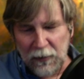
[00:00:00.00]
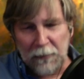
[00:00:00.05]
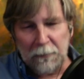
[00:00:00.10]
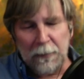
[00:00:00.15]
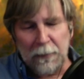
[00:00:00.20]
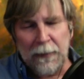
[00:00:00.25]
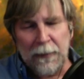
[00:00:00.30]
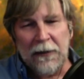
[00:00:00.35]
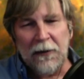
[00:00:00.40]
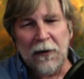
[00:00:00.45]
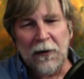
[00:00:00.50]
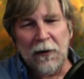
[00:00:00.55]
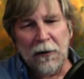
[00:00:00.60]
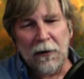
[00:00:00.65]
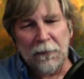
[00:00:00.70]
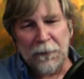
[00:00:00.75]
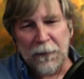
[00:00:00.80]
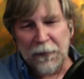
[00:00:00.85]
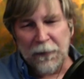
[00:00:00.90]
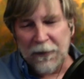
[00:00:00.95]
PR
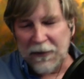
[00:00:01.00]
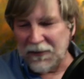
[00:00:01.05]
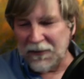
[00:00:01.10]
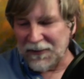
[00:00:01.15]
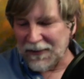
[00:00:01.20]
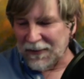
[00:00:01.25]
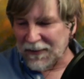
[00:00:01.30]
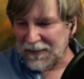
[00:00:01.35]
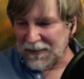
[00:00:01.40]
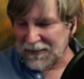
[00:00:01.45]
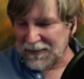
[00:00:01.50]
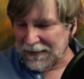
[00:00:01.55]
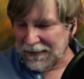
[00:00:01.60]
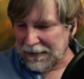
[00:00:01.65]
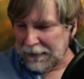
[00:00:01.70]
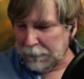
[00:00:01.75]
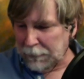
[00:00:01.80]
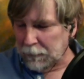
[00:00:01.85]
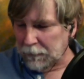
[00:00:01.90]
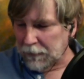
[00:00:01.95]
for this at the
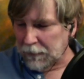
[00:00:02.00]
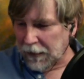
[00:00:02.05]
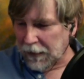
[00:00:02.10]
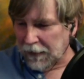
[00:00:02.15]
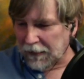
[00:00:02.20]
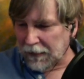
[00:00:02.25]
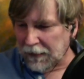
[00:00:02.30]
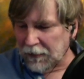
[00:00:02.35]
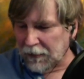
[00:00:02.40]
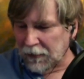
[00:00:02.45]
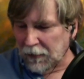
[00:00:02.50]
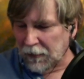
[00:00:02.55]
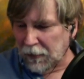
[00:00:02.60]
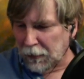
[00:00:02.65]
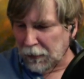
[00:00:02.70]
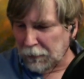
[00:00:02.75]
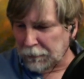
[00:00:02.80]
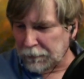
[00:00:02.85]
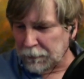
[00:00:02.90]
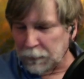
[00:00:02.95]
time, got a
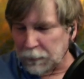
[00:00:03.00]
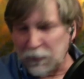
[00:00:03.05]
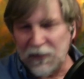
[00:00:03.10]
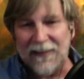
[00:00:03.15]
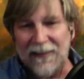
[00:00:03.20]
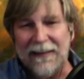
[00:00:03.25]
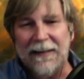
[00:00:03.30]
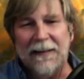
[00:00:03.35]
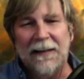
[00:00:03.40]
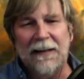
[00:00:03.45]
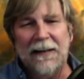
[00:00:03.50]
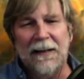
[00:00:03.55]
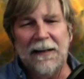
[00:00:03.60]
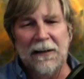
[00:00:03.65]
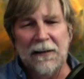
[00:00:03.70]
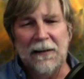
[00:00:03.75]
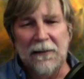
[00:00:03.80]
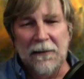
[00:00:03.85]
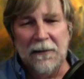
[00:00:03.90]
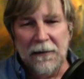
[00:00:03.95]
call from
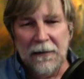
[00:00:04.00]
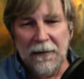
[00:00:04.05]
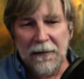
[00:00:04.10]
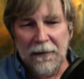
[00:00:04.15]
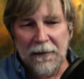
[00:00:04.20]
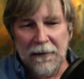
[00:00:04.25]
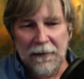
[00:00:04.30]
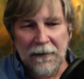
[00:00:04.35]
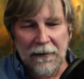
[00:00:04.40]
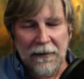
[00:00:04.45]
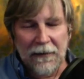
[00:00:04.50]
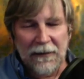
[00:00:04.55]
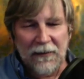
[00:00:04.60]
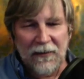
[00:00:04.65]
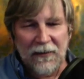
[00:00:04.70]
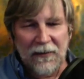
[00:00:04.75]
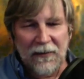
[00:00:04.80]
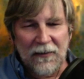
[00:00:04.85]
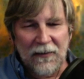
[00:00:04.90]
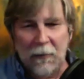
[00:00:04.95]
CNN and
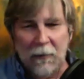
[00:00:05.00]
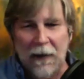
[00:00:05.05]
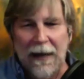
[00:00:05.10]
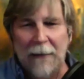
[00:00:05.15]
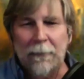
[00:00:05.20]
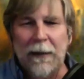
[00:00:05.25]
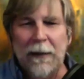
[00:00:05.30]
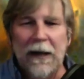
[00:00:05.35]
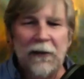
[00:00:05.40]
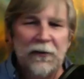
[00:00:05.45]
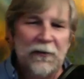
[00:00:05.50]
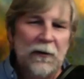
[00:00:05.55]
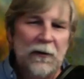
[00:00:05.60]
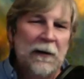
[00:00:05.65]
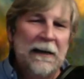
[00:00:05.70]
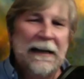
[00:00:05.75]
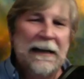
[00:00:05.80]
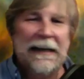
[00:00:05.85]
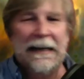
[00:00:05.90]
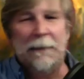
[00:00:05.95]
said, grab Hester
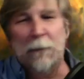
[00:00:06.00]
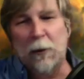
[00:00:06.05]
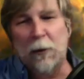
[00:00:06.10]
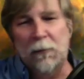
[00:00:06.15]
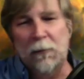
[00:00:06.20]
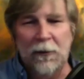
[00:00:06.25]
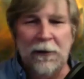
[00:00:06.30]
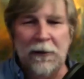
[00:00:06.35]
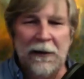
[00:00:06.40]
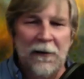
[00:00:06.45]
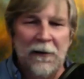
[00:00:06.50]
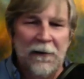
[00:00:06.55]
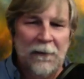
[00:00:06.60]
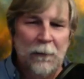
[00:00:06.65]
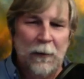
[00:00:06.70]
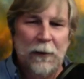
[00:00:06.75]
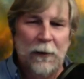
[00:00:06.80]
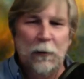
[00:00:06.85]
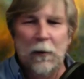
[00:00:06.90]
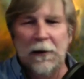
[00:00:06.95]
and get him over here
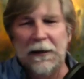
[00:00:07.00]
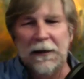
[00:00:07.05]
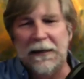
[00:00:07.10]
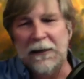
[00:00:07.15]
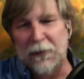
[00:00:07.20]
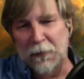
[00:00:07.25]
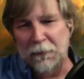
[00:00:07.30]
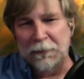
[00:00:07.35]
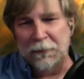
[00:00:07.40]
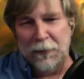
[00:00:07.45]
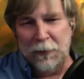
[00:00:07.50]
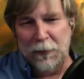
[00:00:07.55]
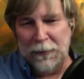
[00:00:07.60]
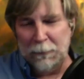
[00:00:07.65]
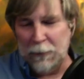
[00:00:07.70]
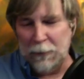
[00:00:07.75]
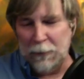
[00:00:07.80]
and we want to interview him.